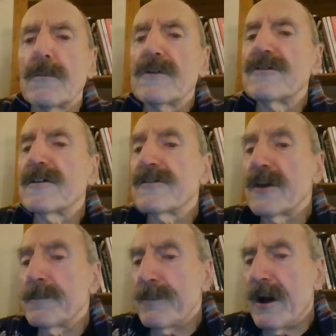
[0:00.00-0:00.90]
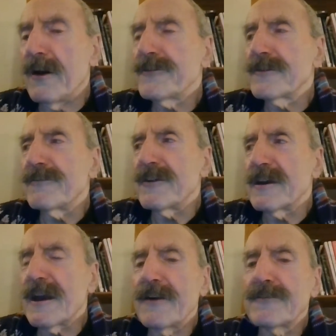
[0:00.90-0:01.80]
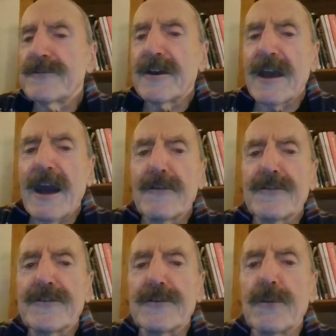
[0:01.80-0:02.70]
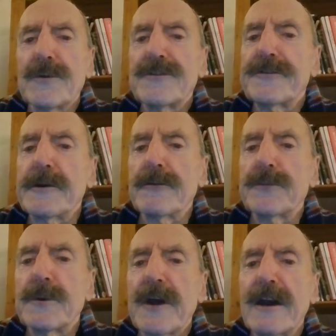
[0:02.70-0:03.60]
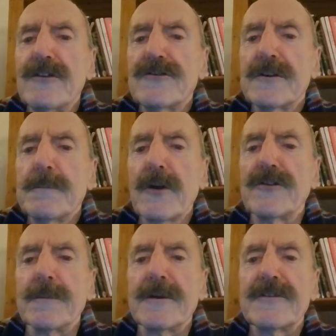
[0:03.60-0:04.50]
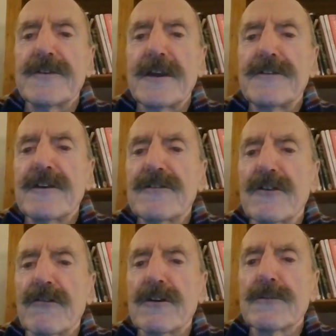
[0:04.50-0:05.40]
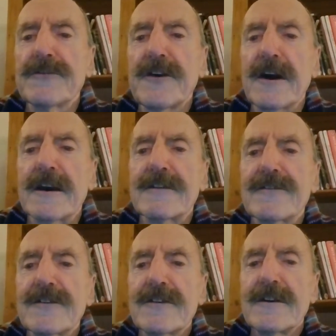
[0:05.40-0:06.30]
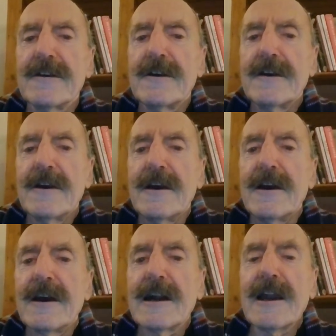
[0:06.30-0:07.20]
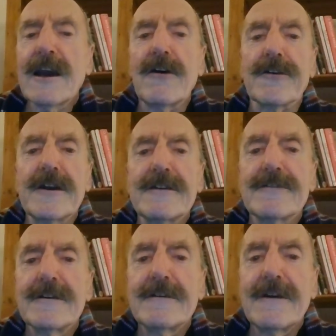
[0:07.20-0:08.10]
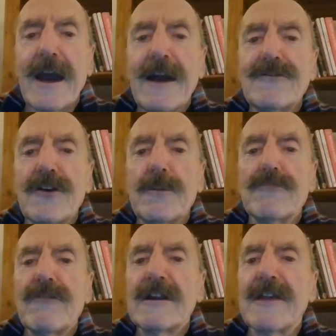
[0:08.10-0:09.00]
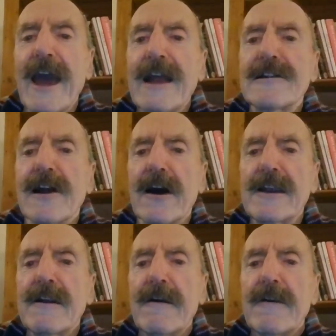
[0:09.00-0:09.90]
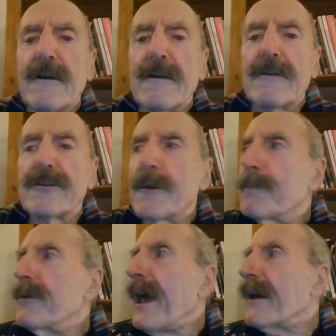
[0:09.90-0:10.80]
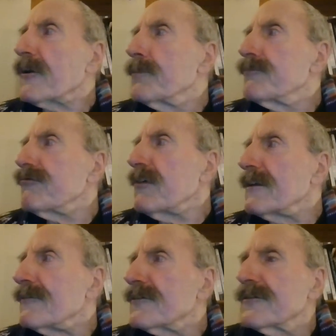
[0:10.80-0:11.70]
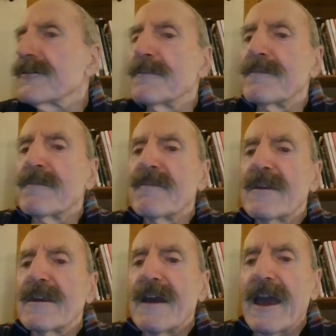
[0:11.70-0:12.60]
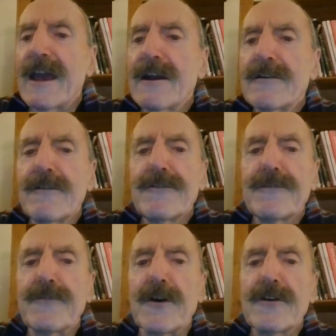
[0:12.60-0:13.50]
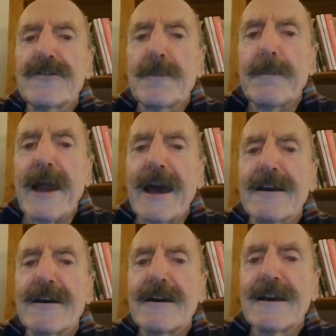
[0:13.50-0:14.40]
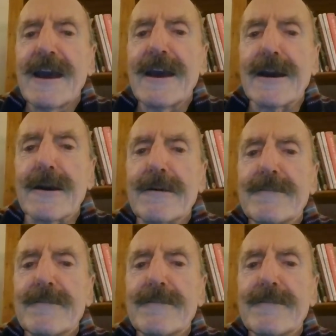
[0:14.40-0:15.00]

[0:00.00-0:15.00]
which is the part of the County Council which deals with ancient monuments and historical sites. Click on it, and you will read the headline, "The Black Prince, England's First Black King."